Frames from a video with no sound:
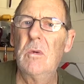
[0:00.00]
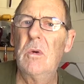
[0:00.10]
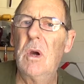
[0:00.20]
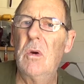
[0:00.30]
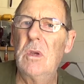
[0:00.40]

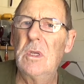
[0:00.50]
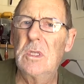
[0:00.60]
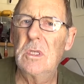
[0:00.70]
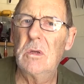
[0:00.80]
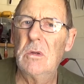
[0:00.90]
Well, he
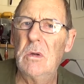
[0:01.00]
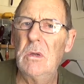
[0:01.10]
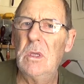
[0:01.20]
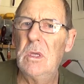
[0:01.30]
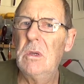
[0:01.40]
said, I'd
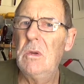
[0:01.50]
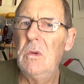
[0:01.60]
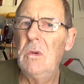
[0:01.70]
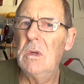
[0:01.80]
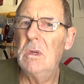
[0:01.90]
like
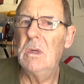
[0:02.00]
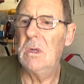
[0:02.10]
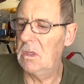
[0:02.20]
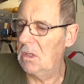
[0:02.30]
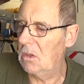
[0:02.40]
you
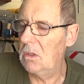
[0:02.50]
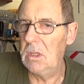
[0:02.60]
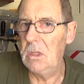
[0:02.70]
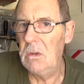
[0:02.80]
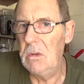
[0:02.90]

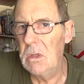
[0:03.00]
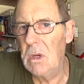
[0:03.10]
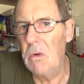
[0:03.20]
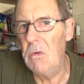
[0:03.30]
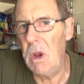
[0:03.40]
to
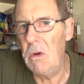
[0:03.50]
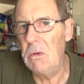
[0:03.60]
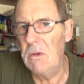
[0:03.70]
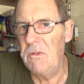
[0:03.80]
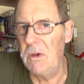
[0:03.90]
go
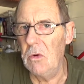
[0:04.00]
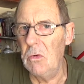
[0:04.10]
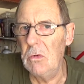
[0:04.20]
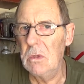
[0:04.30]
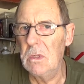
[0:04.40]
round the
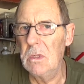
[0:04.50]
field